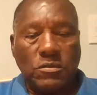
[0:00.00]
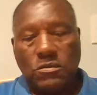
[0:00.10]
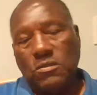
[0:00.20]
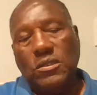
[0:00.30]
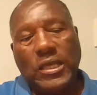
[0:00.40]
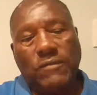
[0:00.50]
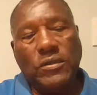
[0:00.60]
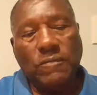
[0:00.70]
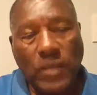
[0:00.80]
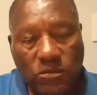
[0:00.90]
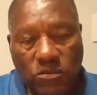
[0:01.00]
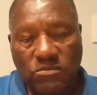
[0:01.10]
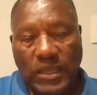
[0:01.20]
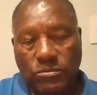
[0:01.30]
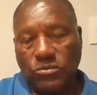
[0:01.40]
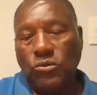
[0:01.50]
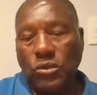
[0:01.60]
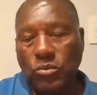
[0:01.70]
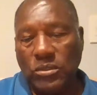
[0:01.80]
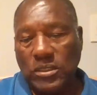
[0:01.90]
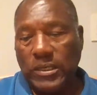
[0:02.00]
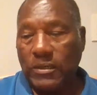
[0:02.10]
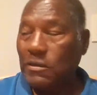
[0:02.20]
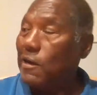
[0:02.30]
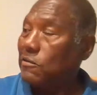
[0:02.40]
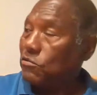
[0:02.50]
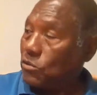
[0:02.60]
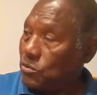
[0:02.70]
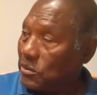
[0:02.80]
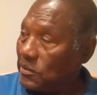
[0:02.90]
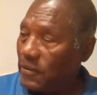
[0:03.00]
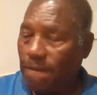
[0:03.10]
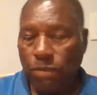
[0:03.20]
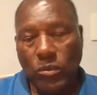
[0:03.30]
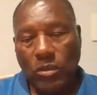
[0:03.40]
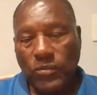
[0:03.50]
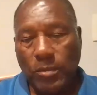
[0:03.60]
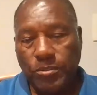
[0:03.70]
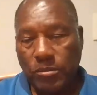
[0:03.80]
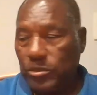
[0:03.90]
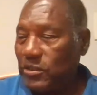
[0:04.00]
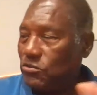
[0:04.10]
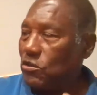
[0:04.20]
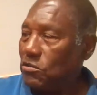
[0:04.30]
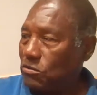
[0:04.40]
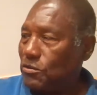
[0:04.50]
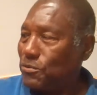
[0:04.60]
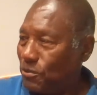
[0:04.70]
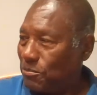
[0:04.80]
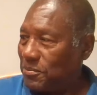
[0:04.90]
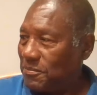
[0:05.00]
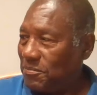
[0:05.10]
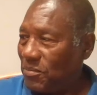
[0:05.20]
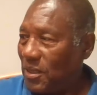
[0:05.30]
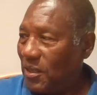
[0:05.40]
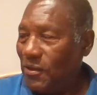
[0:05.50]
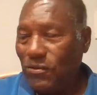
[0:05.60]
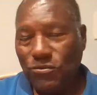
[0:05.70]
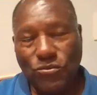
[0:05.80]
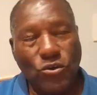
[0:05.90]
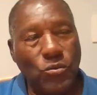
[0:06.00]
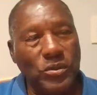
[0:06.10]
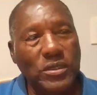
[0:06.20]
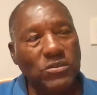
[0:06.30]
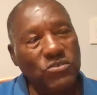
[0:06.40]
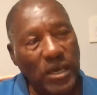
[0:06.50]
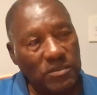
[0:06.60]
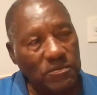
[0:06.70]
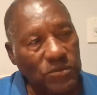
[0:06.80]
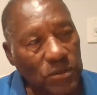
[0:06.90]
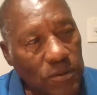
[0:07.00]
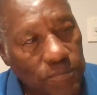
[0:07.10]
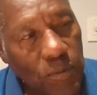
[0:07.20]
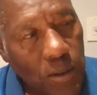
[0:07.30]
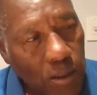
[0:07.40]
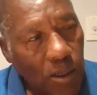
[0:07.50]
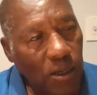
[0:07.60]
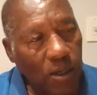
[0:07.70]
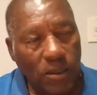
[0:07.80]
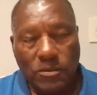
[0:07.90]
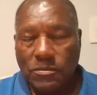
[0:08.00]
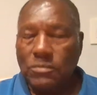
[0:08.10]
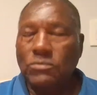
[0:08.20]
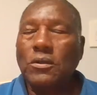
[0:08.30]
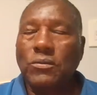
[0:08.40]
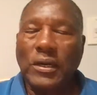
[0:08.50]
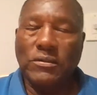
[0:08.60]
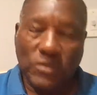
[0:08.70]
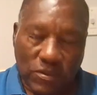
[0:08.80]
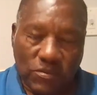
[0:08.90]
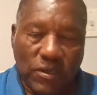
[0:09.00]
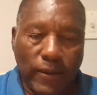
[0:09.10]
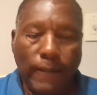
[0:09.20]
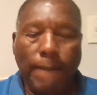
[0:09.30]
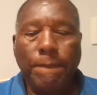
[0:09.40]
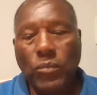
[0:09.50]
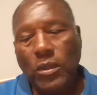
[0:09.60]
into the Navy. Since I was the only one that had a college degree, they put me in charge of the group. So we get to Jacksonville around dinner time,